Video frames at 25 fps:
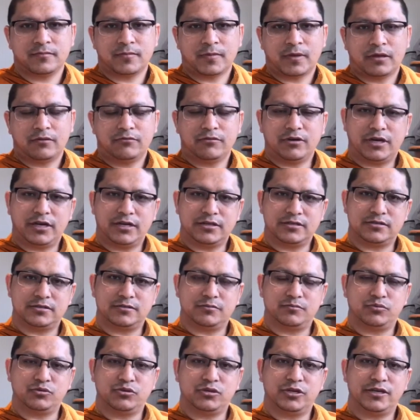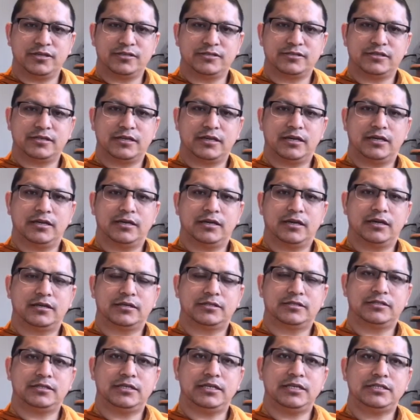Whereas Buddha's
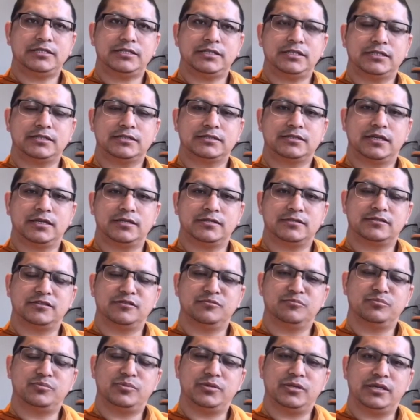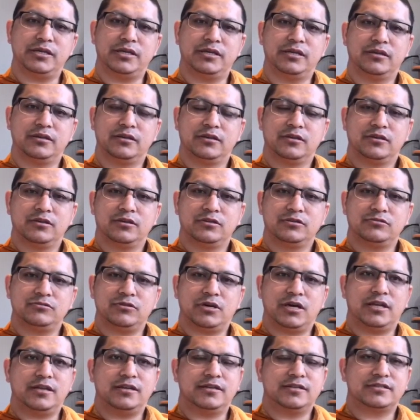teachings is simply to
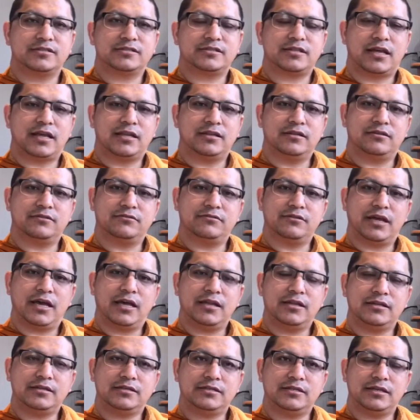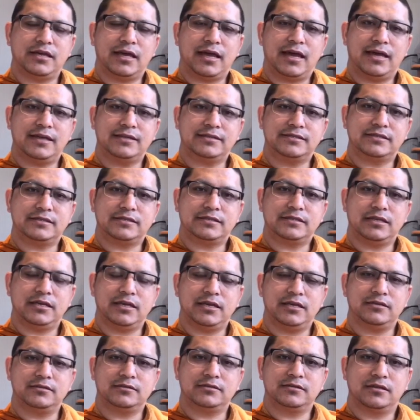understand the reality as it
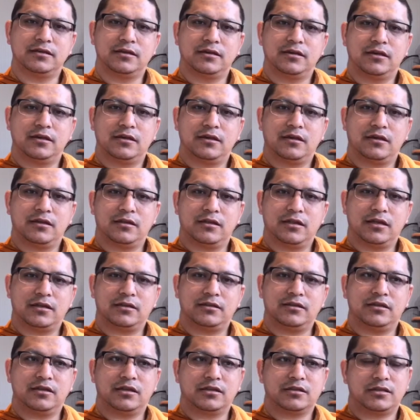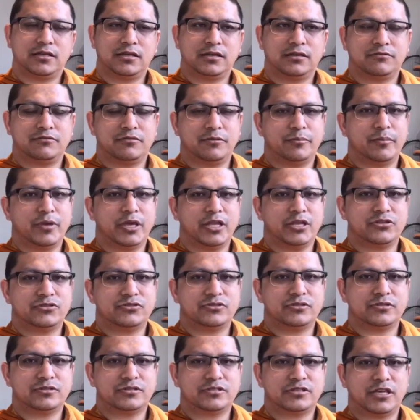is, that nothing
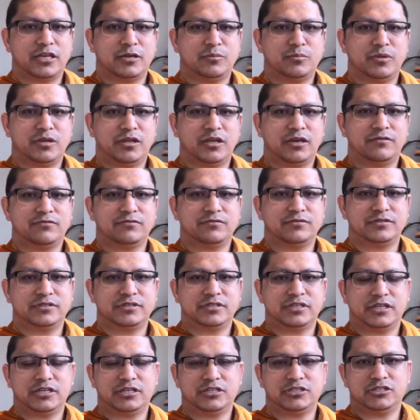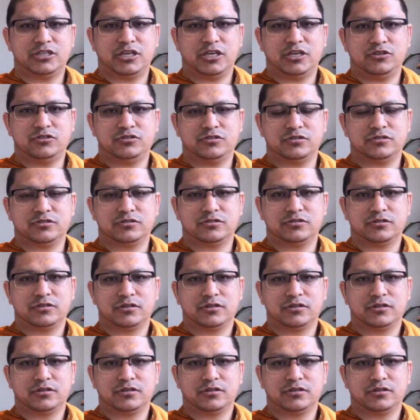remains the same and everything changes.